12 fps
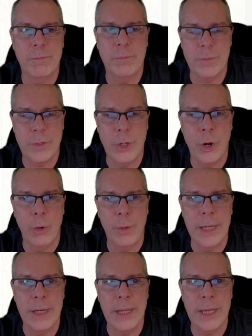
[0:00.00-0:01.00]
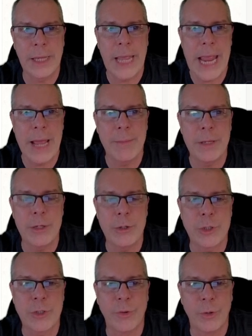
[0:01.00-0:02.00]
It can be
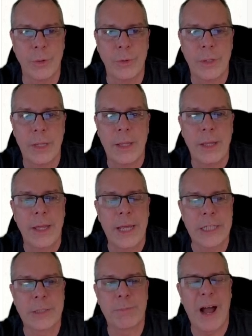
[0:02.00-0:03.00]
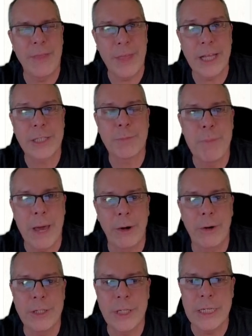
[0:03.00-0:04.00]
useful. I think it's better
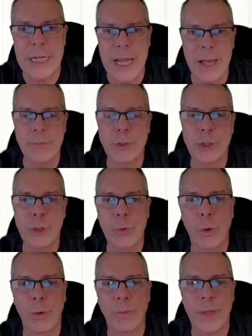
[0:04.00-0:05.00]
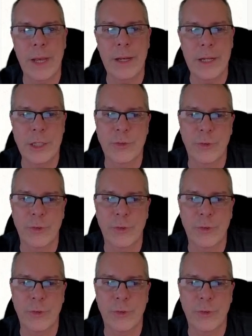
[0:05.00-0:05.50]
as a DM's tool than it is for a